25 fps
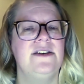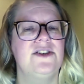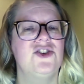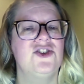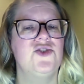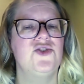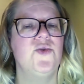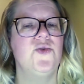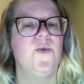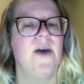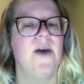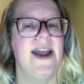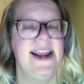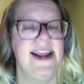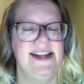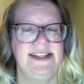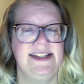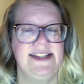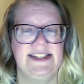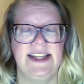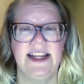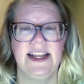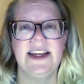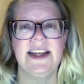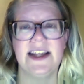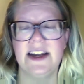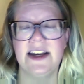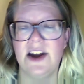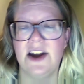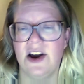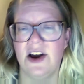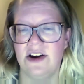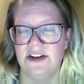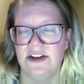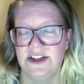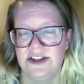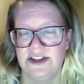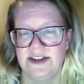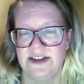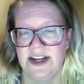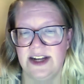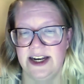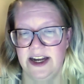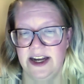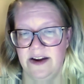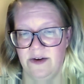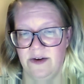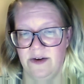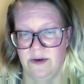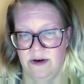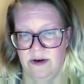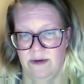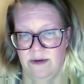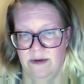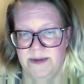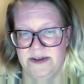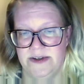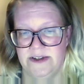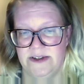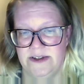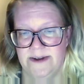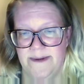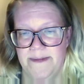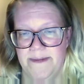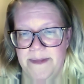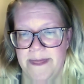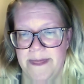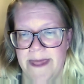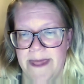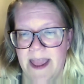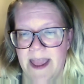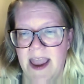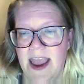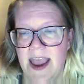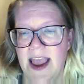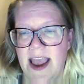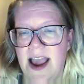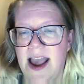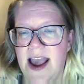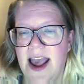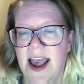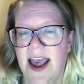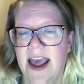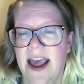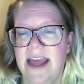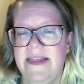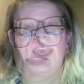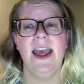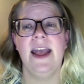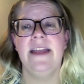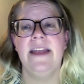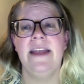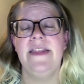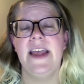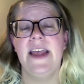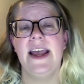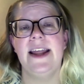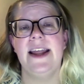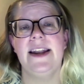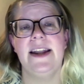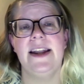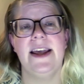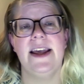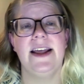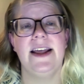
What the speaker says: twice, in our study groups. And then